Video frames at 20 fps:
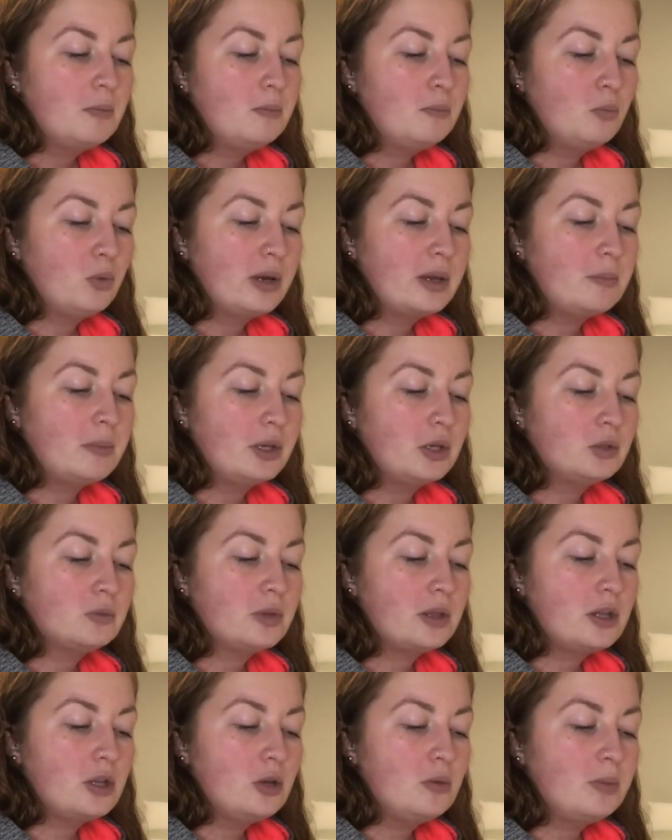rebuild
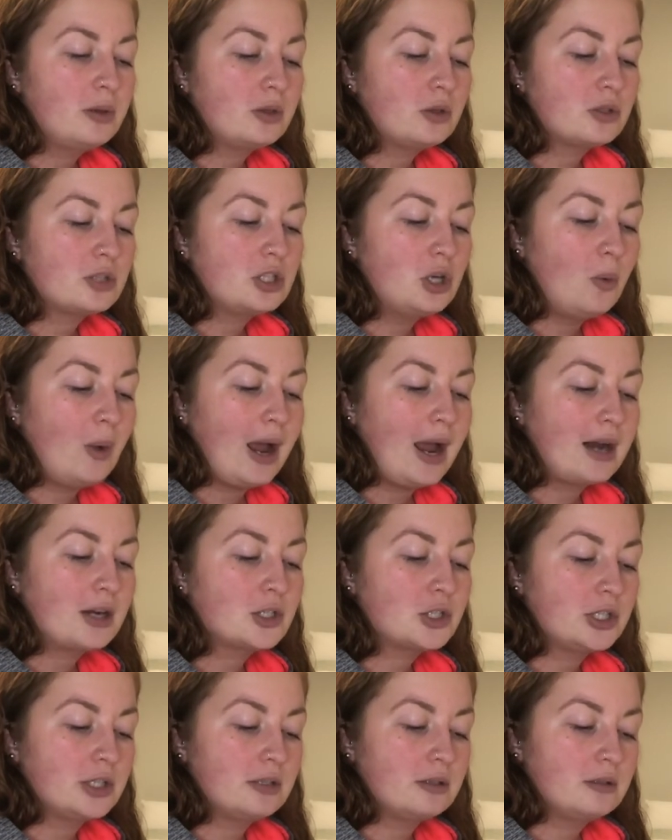with you, but there's no
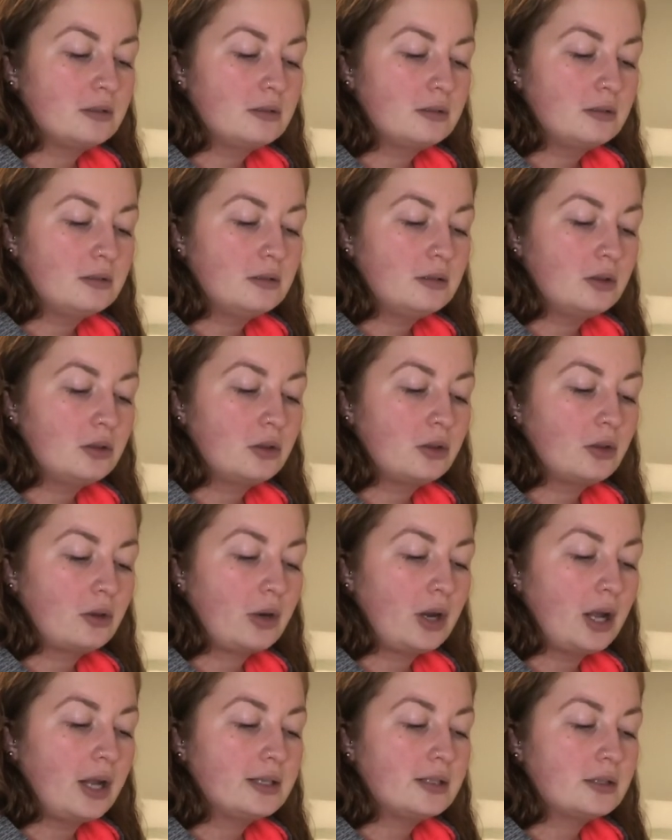action.
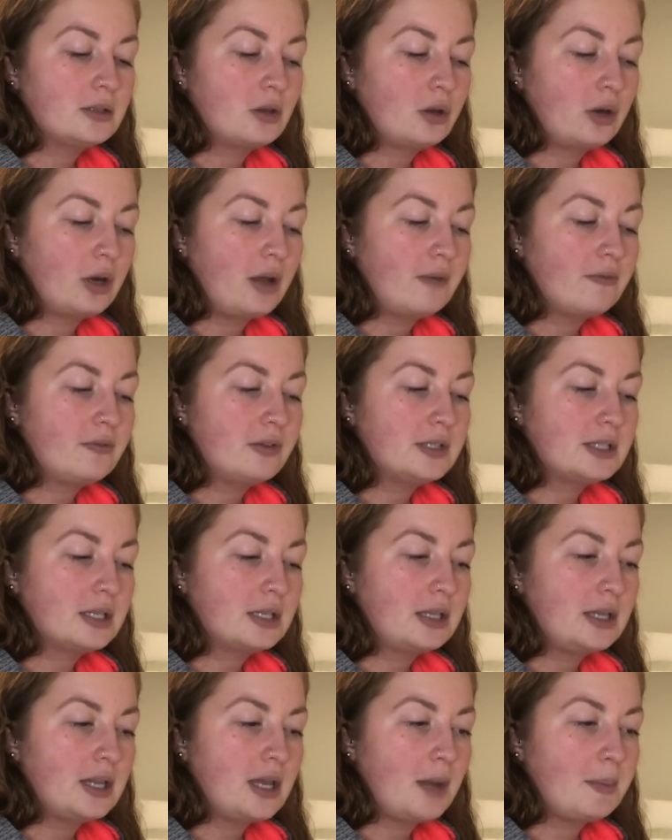They're not
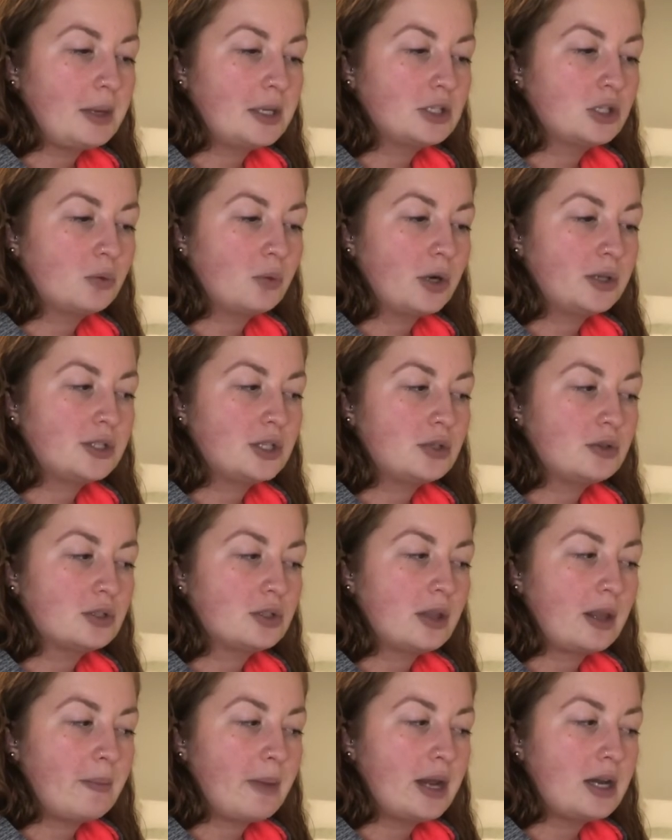physically coming towards you. So
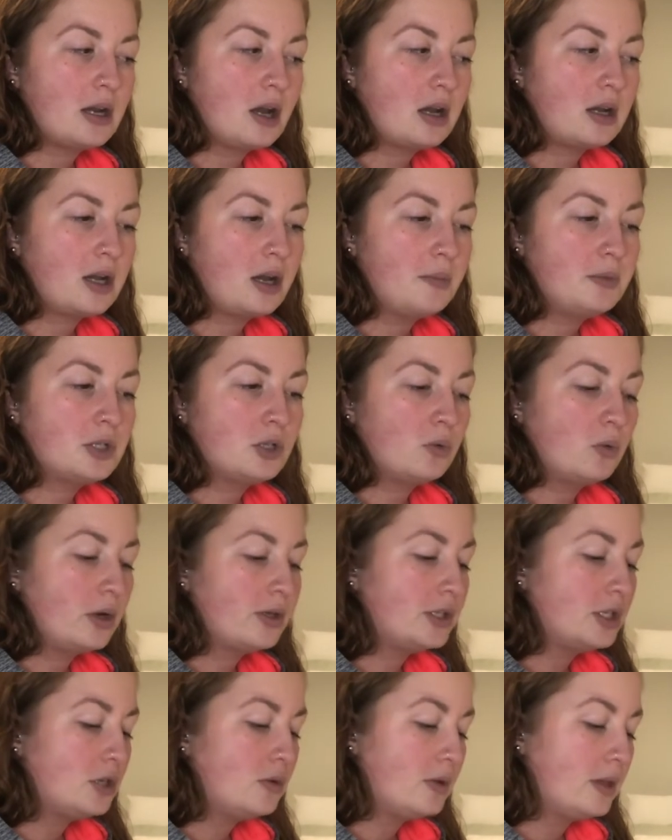they might not come
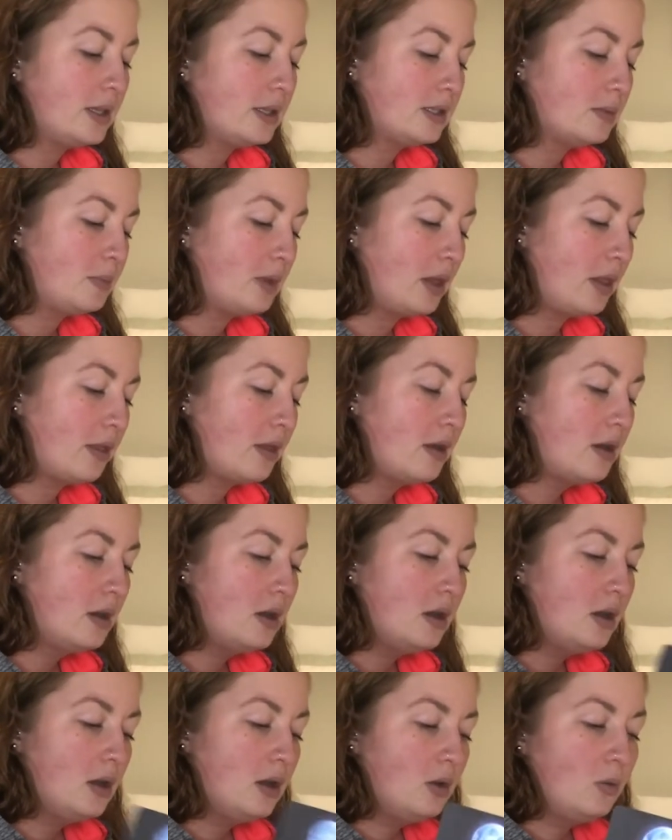towards you in this month.
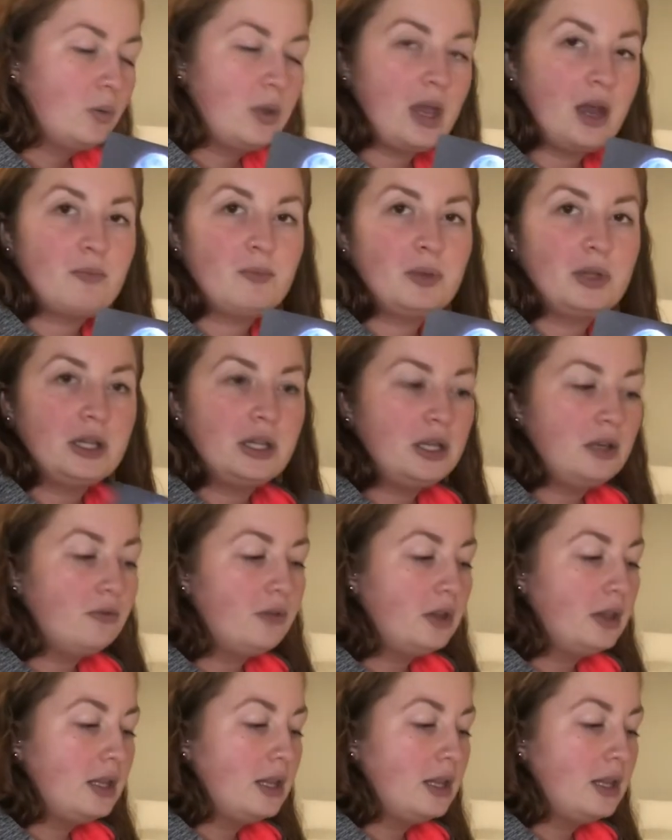We have believe in the